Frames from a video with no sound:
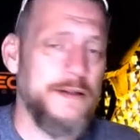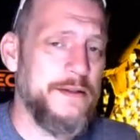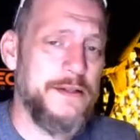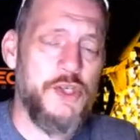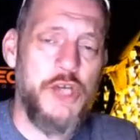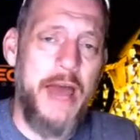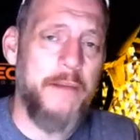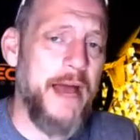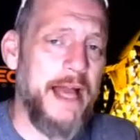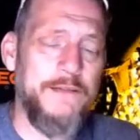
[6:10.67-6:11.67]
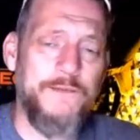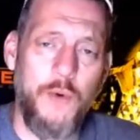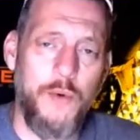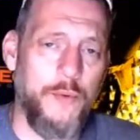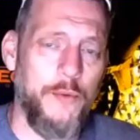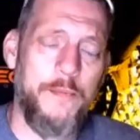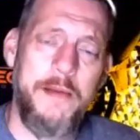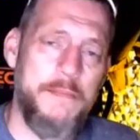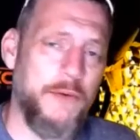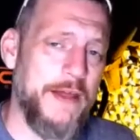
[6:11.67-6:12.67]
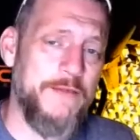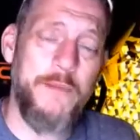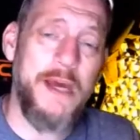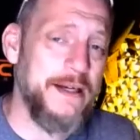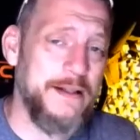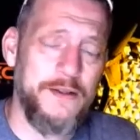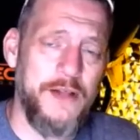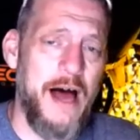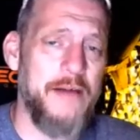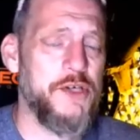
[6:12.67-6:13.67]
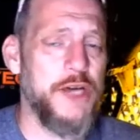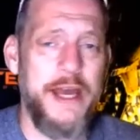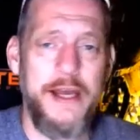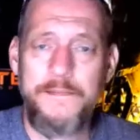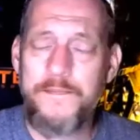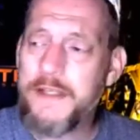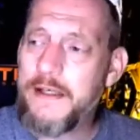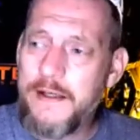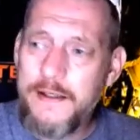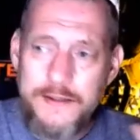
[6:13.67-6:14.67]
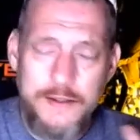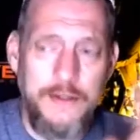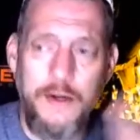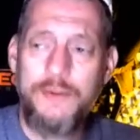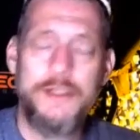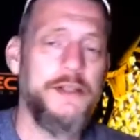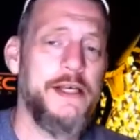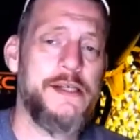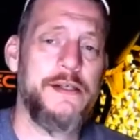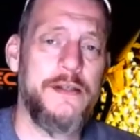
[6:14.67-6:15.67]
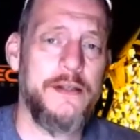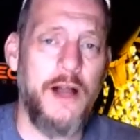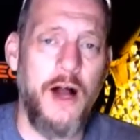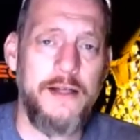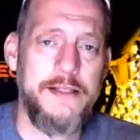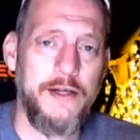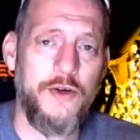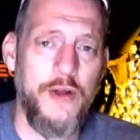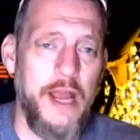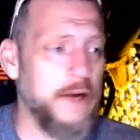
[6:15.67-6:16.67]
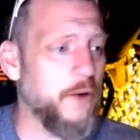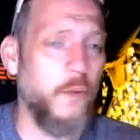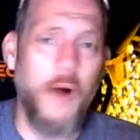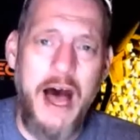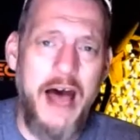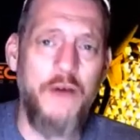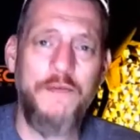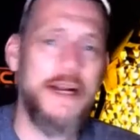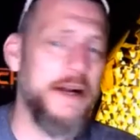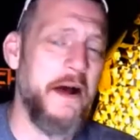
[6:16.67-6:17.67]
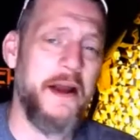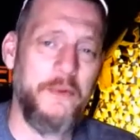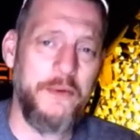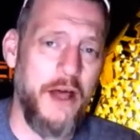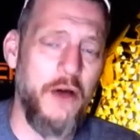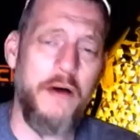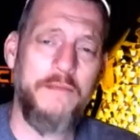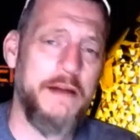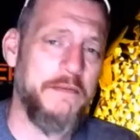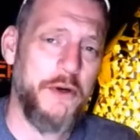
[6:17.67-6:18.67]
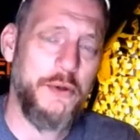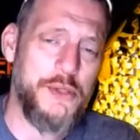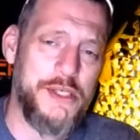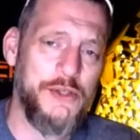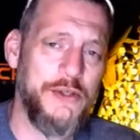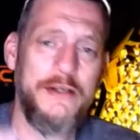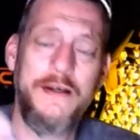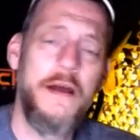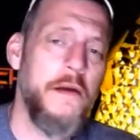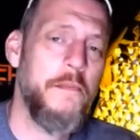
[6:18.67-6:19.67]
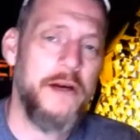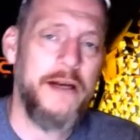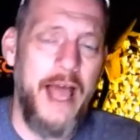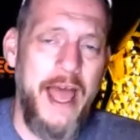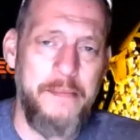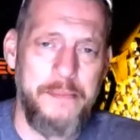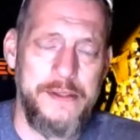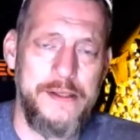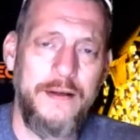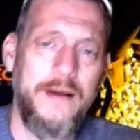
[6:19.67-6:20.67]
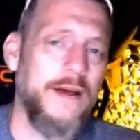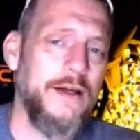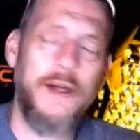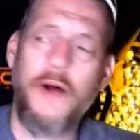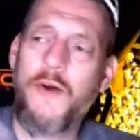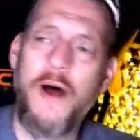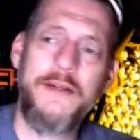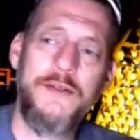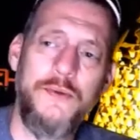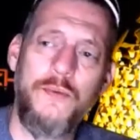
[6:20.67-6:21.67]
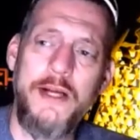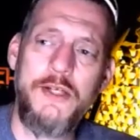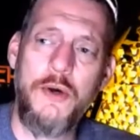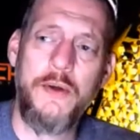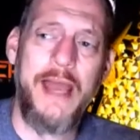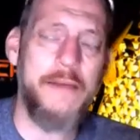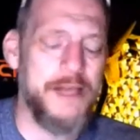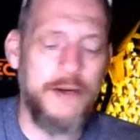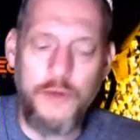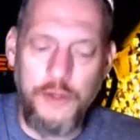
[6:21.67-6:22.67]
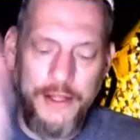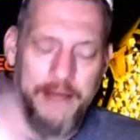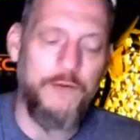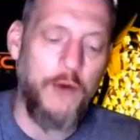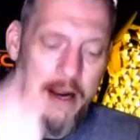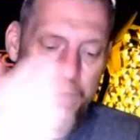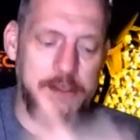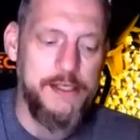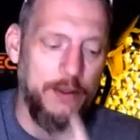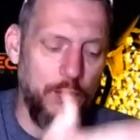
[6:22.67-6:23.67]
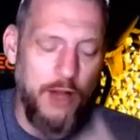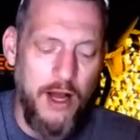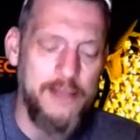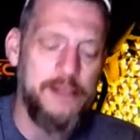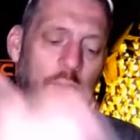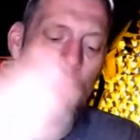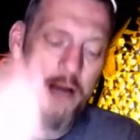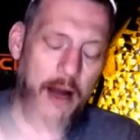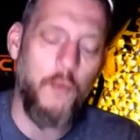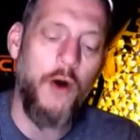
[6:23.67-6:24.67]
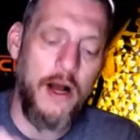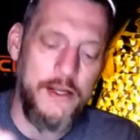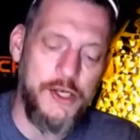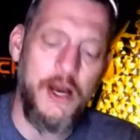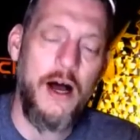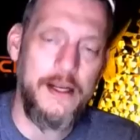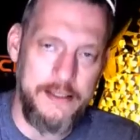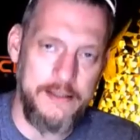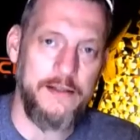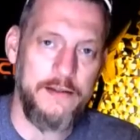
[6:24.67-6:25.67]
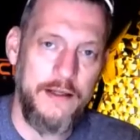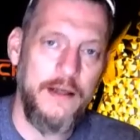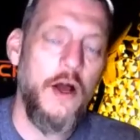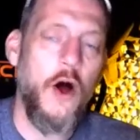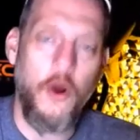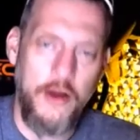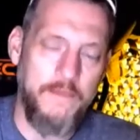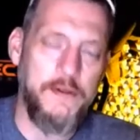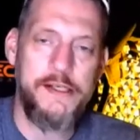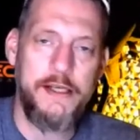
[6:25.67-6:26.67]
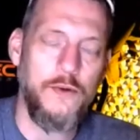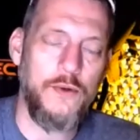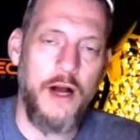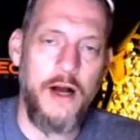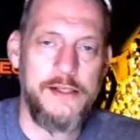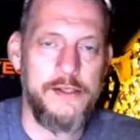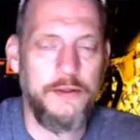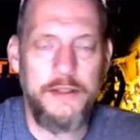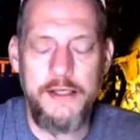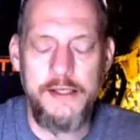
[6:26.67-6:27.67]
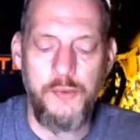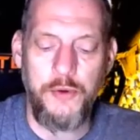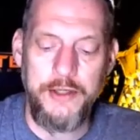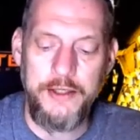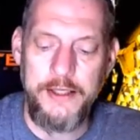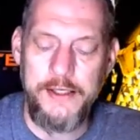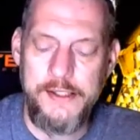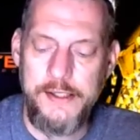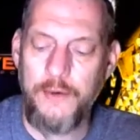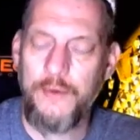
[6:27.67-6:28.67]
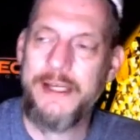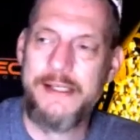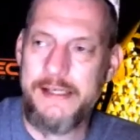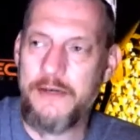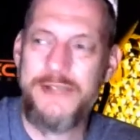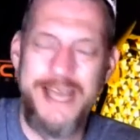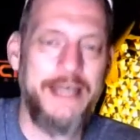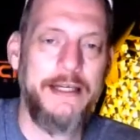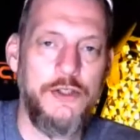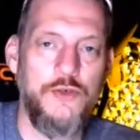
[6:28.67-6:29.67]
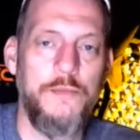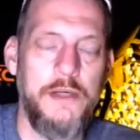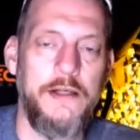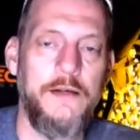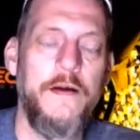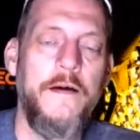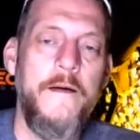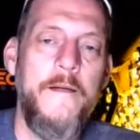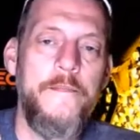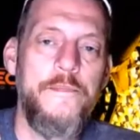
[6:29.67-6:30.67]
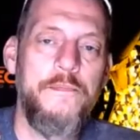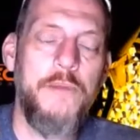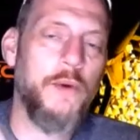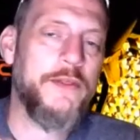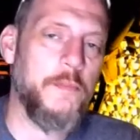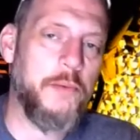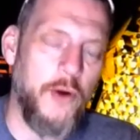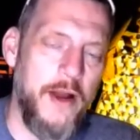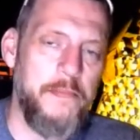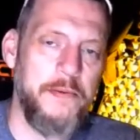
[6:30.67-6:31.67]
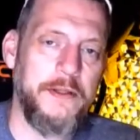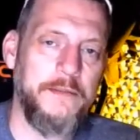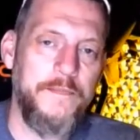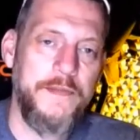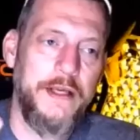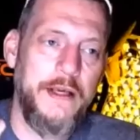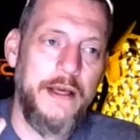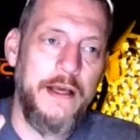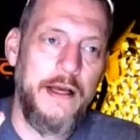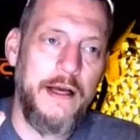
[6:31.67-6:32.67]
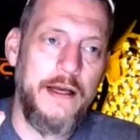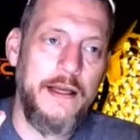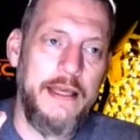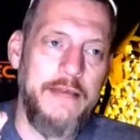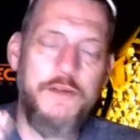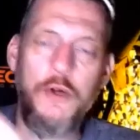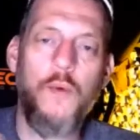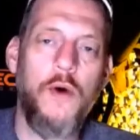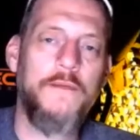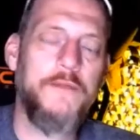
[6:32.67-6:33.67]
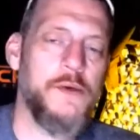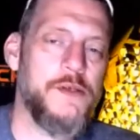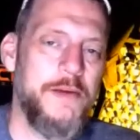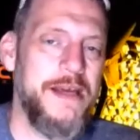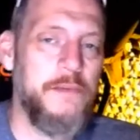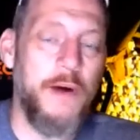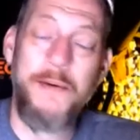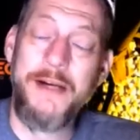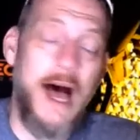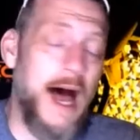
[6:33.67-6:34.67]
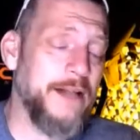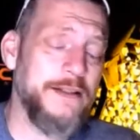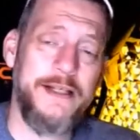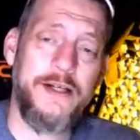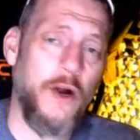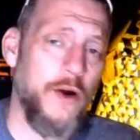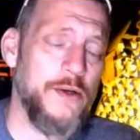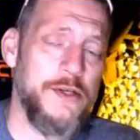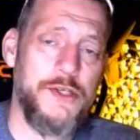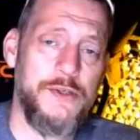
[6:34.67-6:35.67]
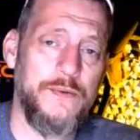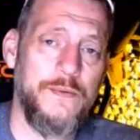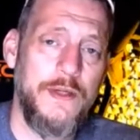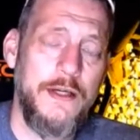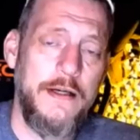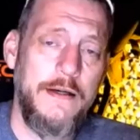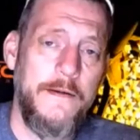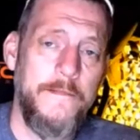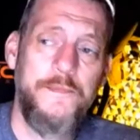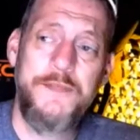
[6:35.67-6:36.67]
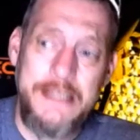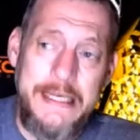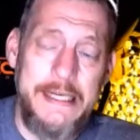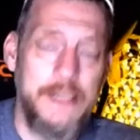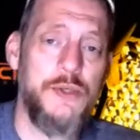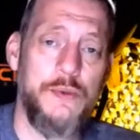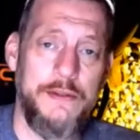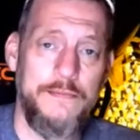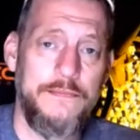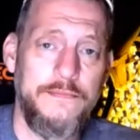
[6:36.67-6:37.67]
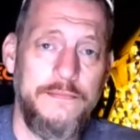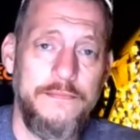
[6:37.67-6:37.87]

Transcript: to, to chat back and forth with people they've met in the live chat, to, you know, to listen to the content creator. Why over here? I don't know. I've never understood it, but it happens. Y'all know I do the retro games. I don't collect for every single console, but I watch content on every single console. It is what it is, so it's entertaining to me. But with the prepping, if you're one of those people, I would highly encourage you to get into it.